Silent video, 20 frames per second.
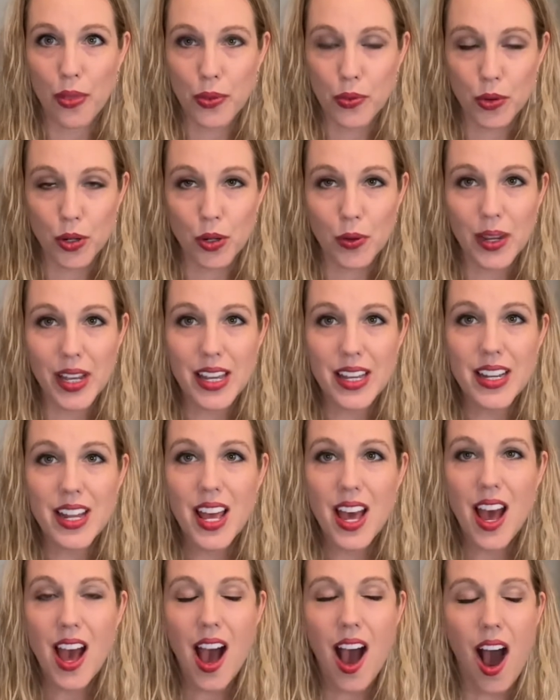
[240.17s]
through it,
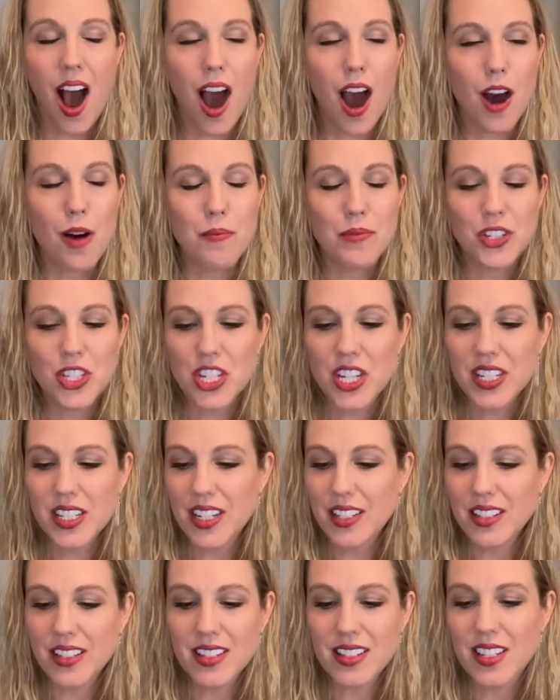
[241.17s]
she
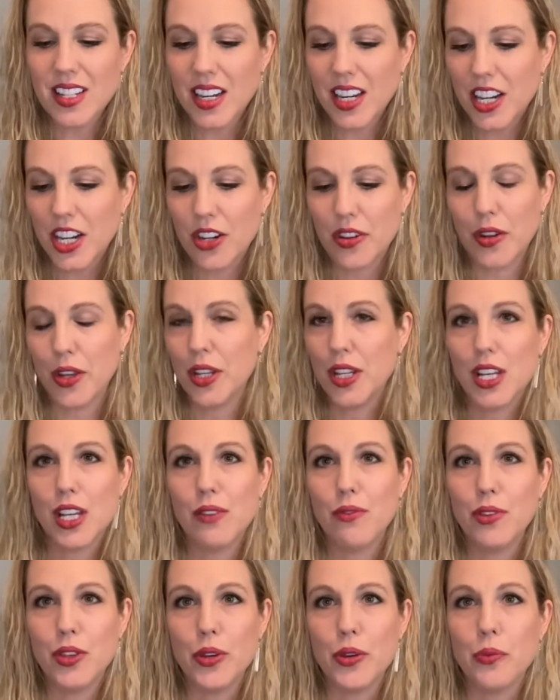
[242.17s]
doesn't sit here and
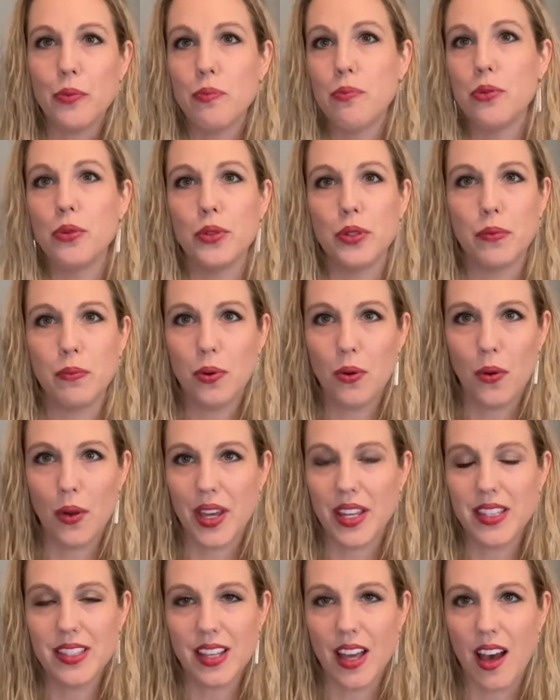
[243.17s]
give you bullet
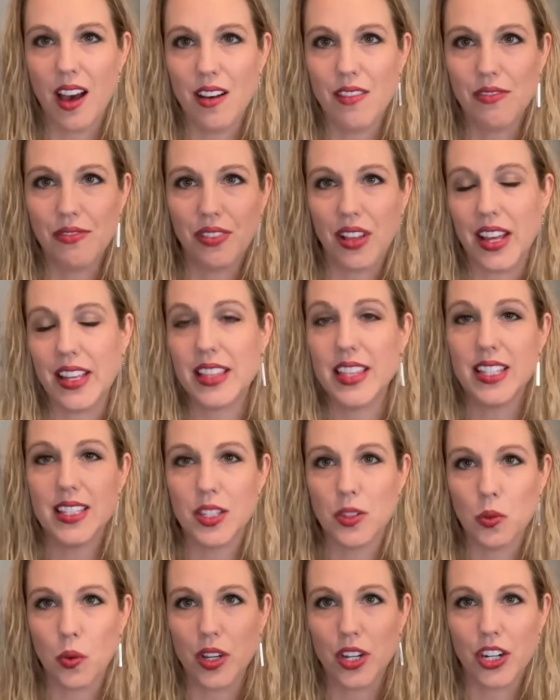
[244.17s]
points of like, this
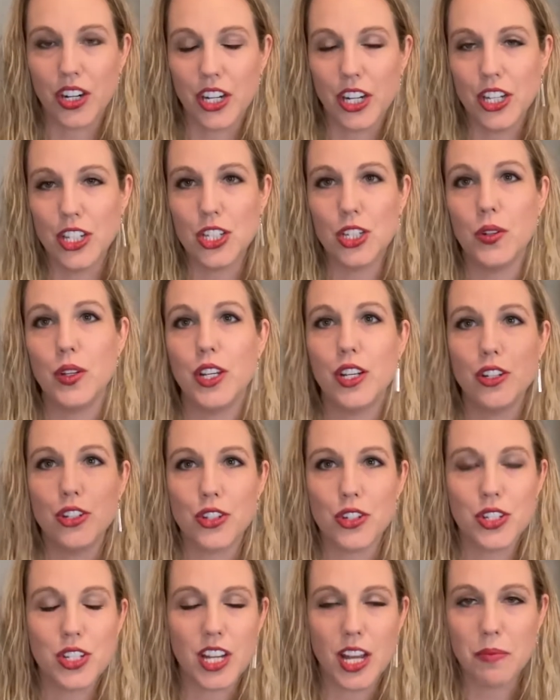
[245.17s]
is what you're going to do. Here's your
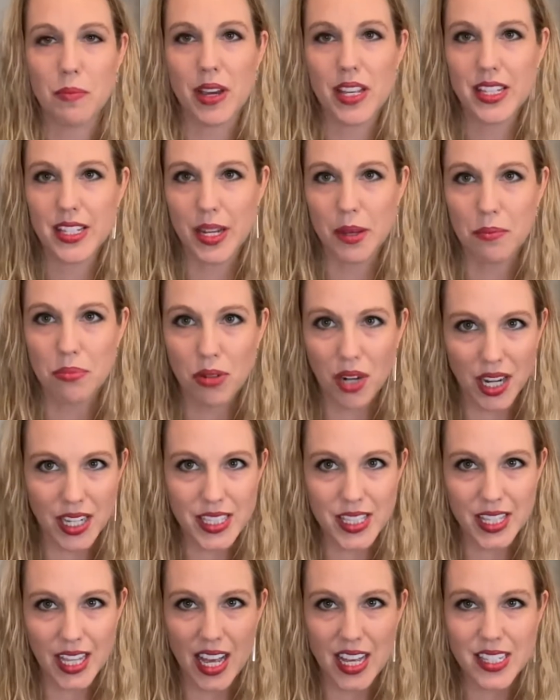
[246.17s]
step-by-step
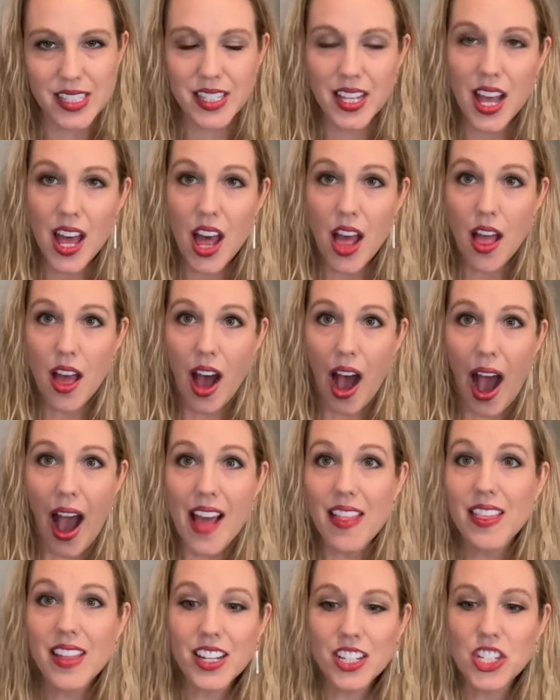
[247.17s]
process. I
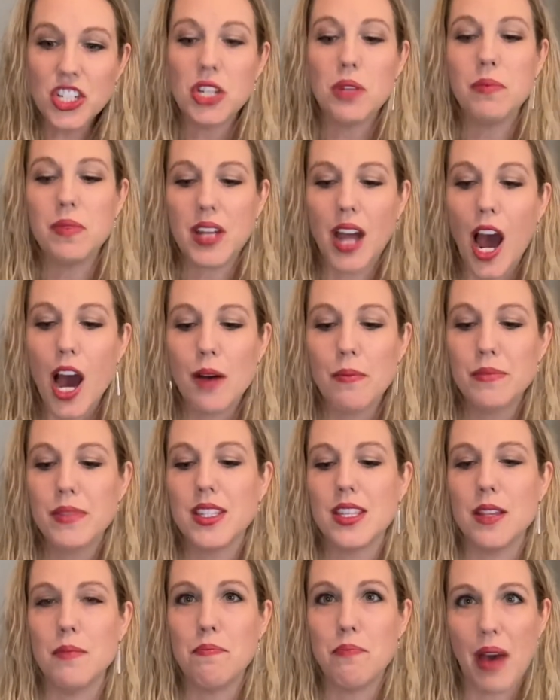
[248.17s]
think she becomes
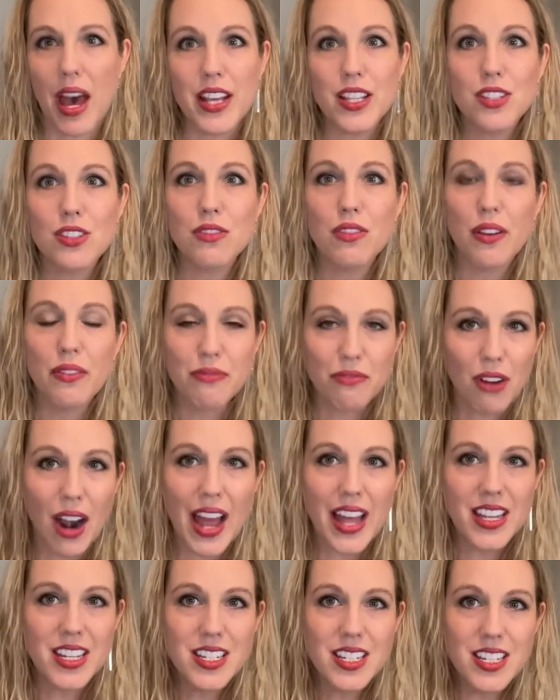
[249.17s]
the best
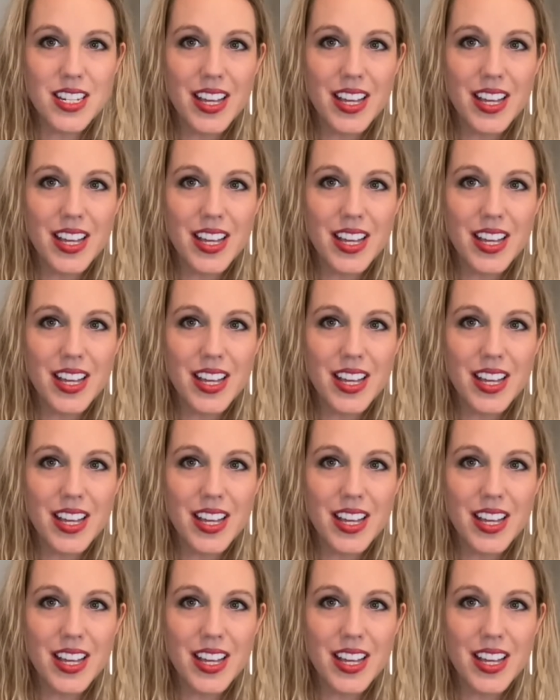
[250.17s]
friend